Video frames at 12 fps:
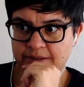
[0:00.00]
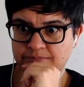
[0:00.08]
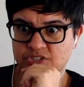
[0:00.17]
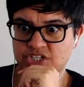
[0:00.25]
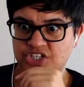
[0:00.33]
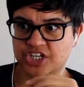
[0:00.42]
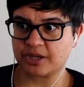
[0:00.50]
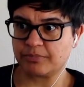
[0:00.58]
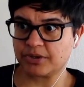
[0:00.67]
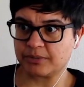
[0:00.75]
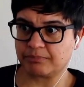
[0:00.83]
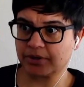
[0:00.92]
Empty
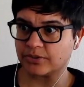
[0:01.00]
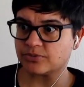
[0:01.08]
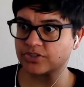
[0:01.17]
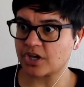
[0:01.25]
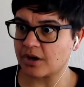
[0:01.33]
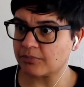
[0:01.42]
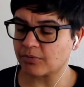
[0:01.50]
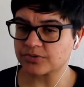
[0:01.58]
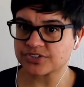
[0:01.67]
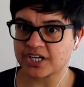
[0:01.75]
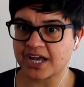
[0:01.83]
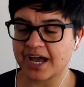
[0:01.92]
ship and it blows up.
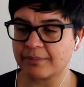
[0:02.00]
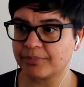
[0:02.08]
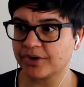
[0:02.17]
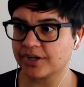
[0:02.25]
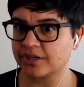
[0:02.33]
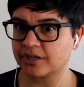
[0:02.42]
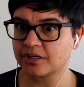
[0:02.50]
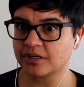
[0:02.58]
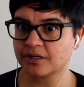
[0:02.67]
What's gonna happen?